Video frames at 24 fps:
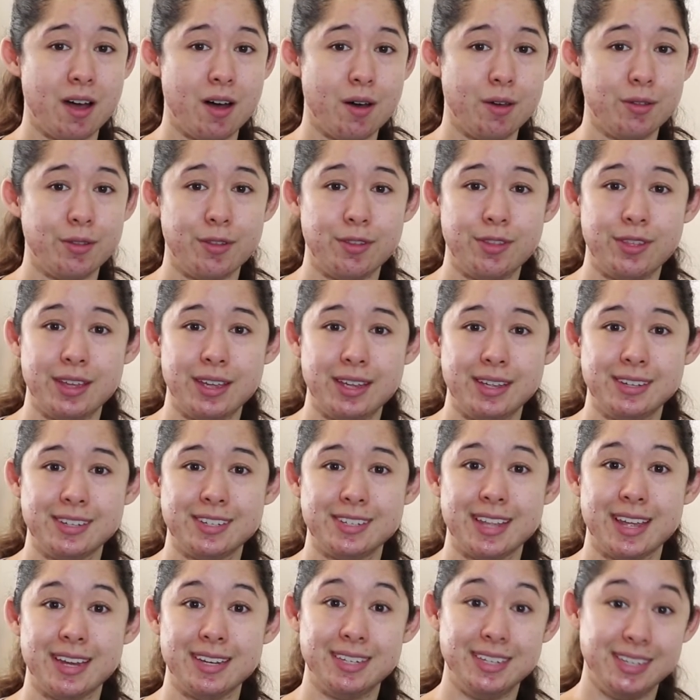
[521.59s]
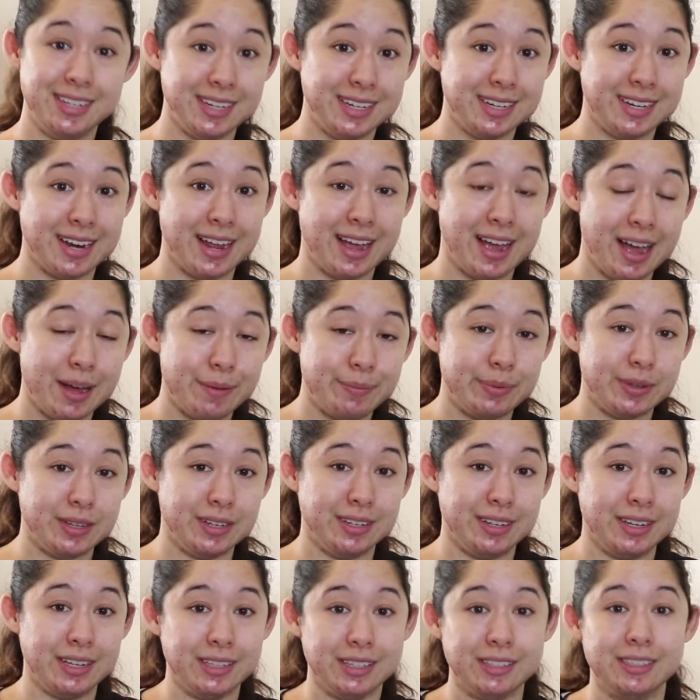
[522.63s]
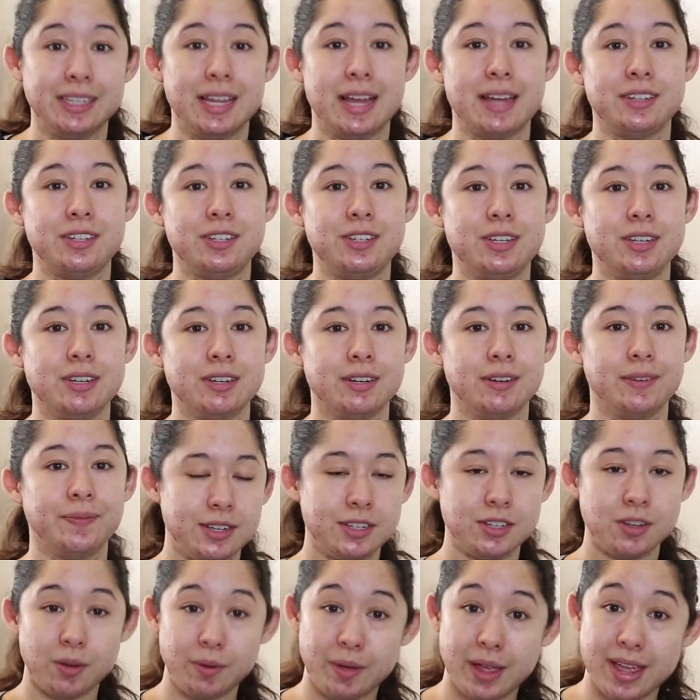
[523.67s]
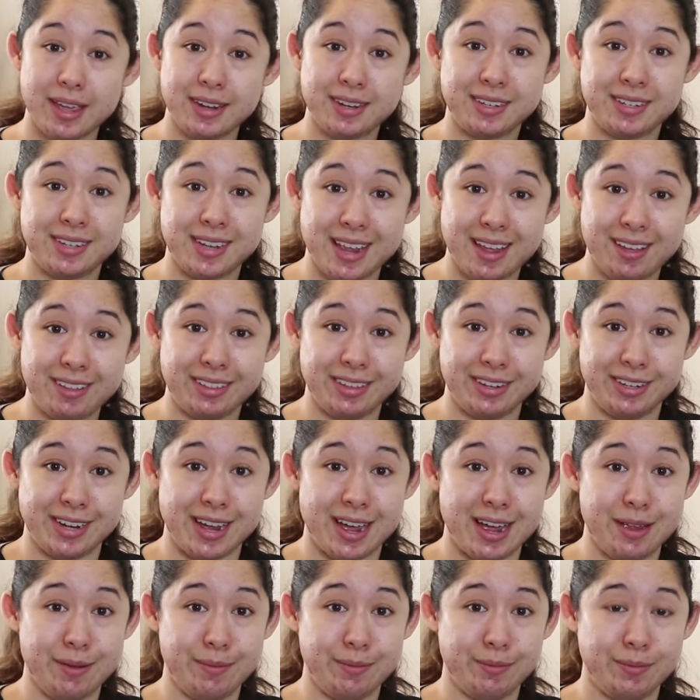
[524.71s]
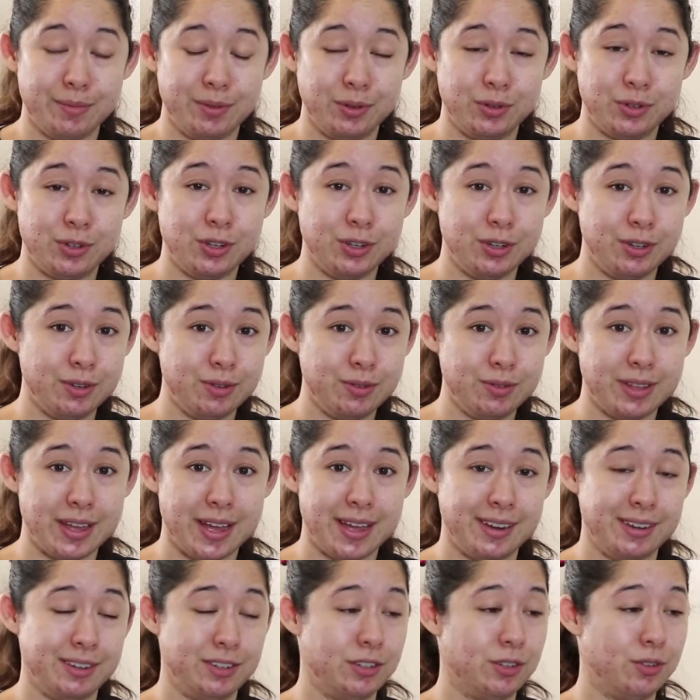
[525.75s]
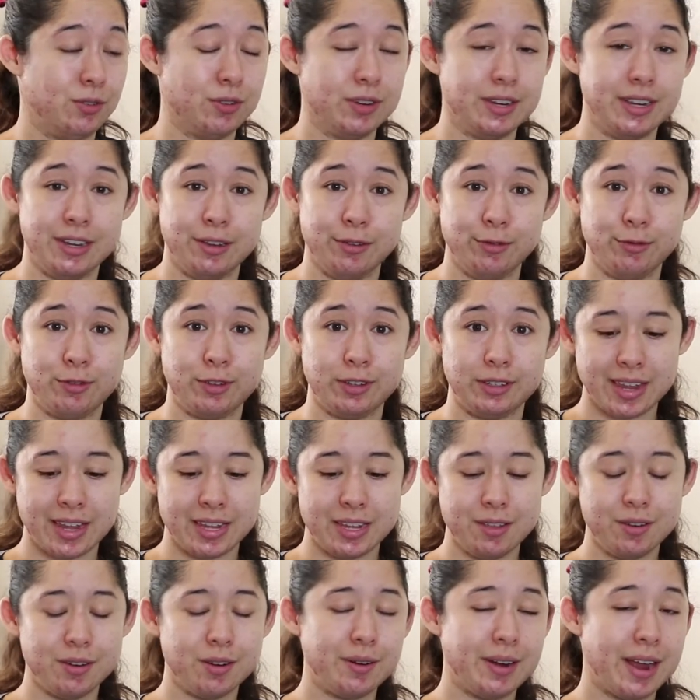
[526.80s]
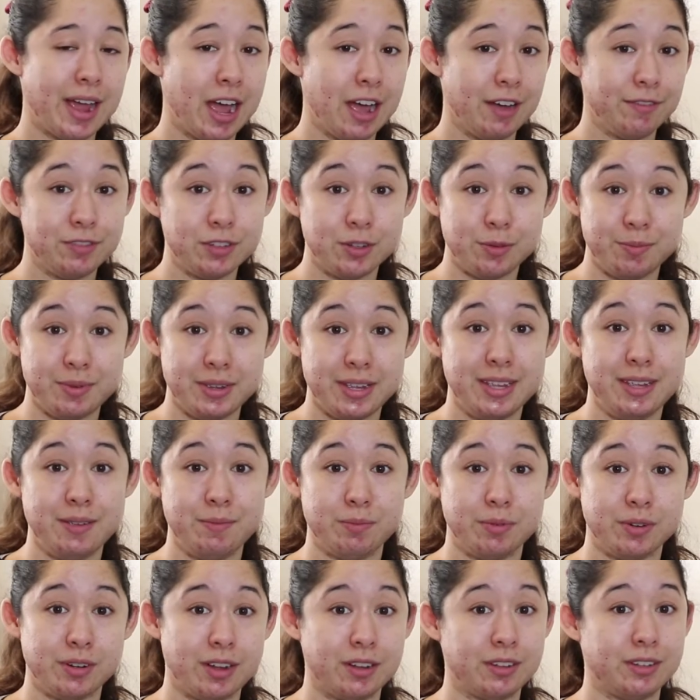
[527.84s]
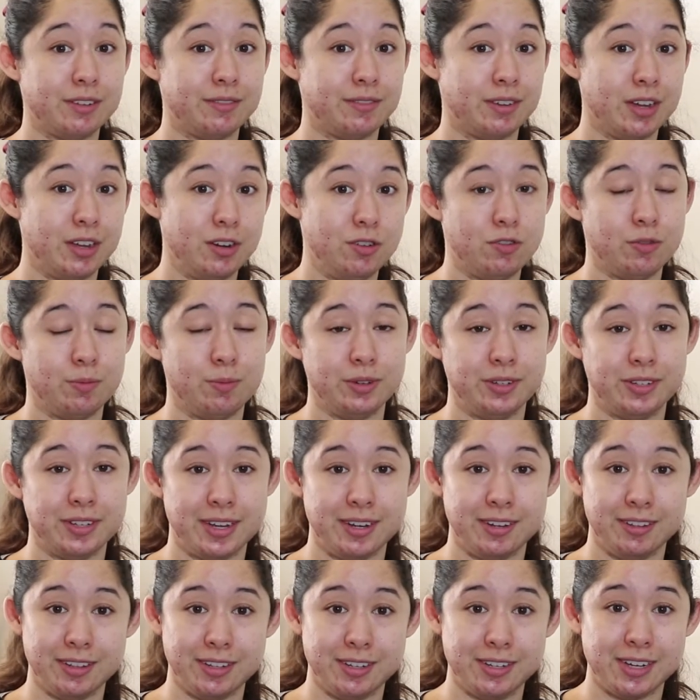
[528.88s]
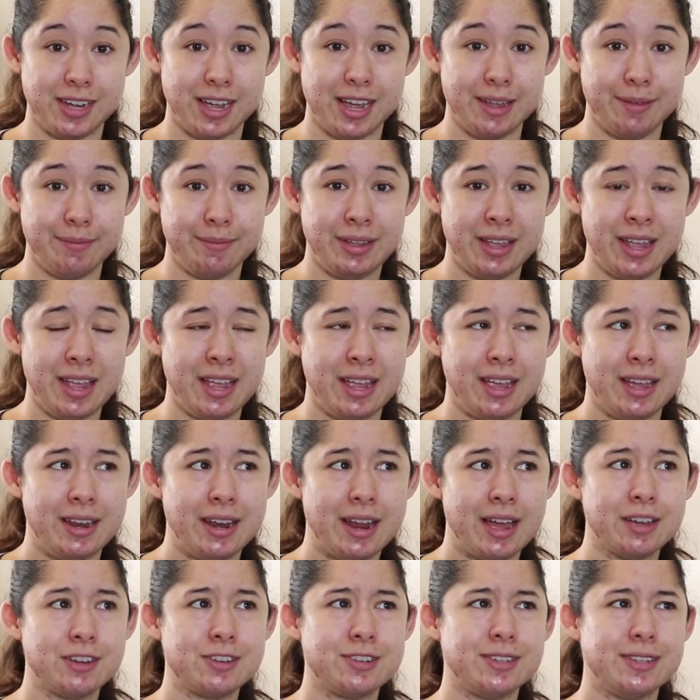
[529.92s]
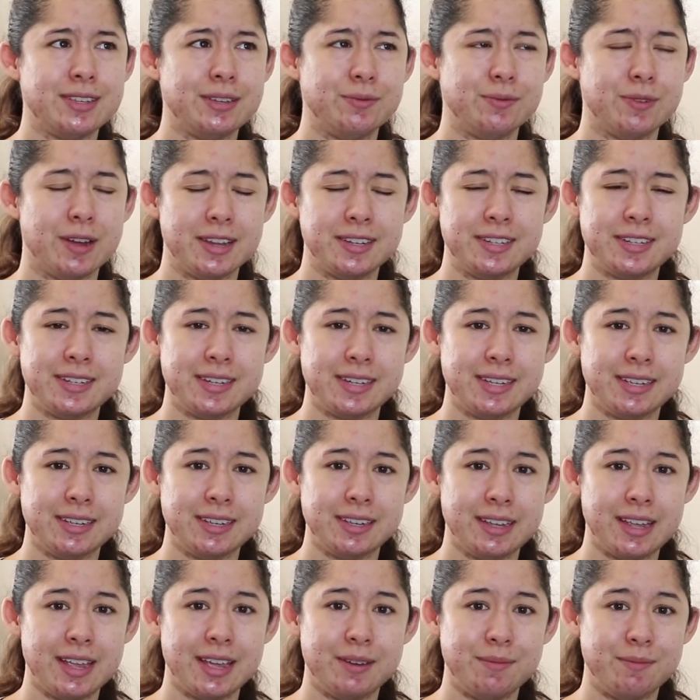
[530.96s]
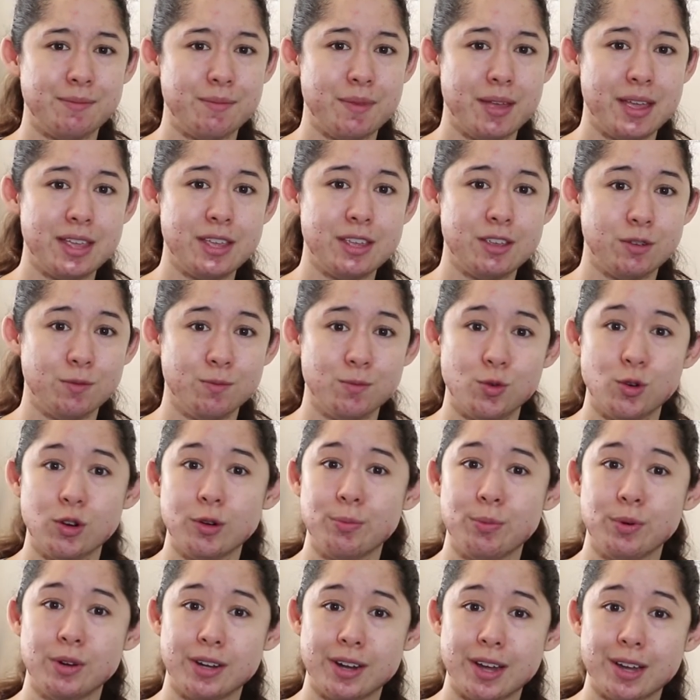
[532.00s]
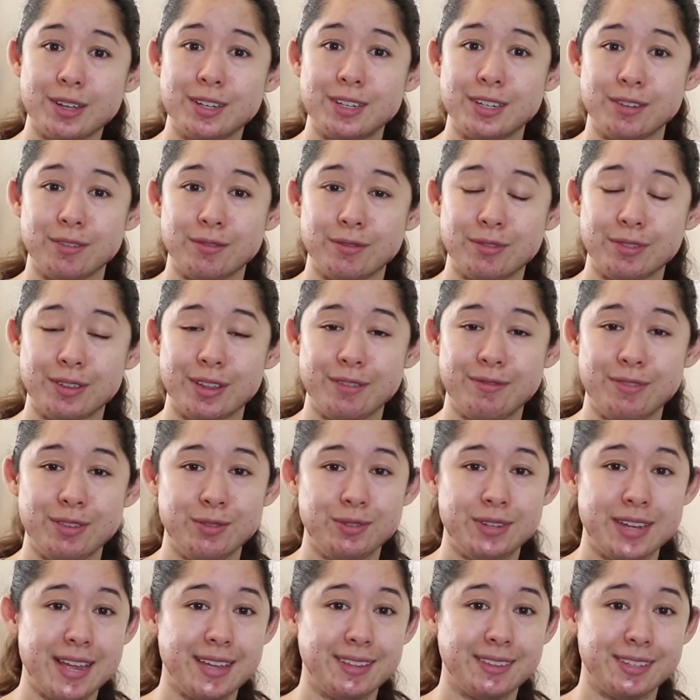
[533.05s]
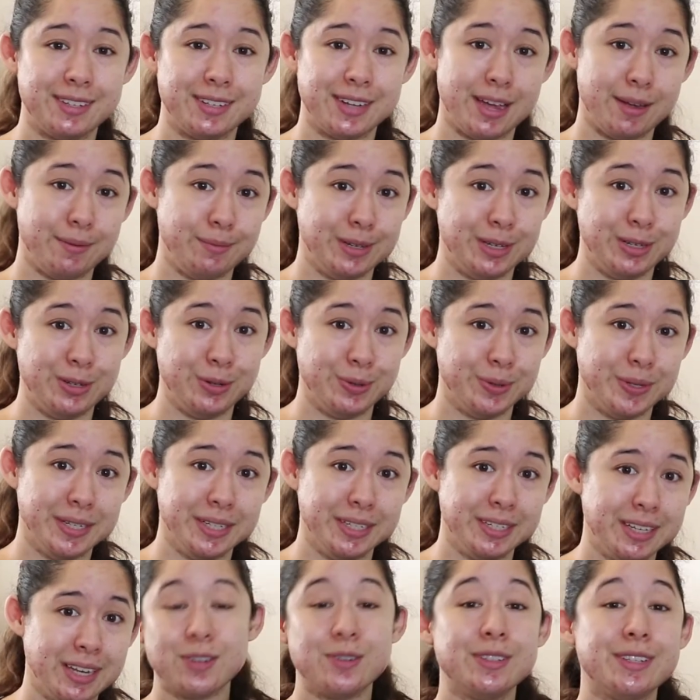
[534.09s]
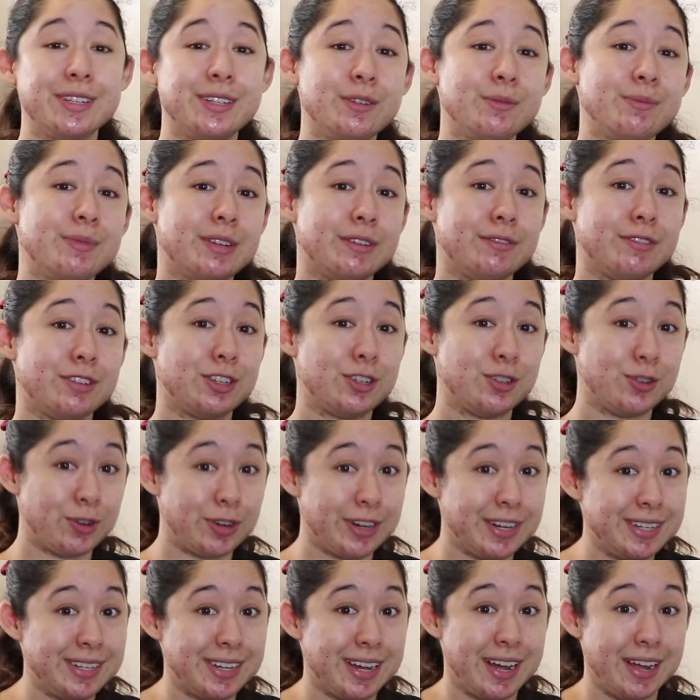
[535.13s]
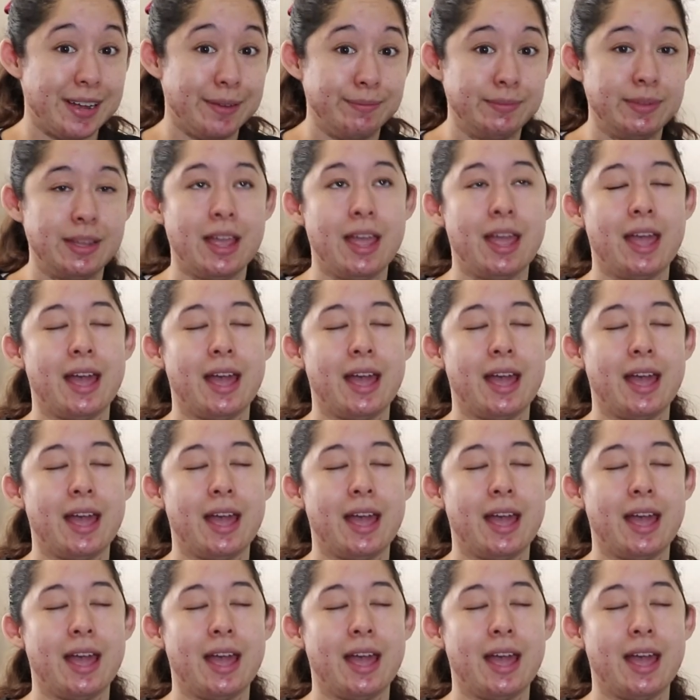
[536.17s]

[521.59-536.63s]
all the things that didn't happen in the last year. It's okay to take the time to do that and to grieve. You don't have to be productive 100% of the time, and actually resting can make you more productive if you take the time to do it. So a little bit of a story time.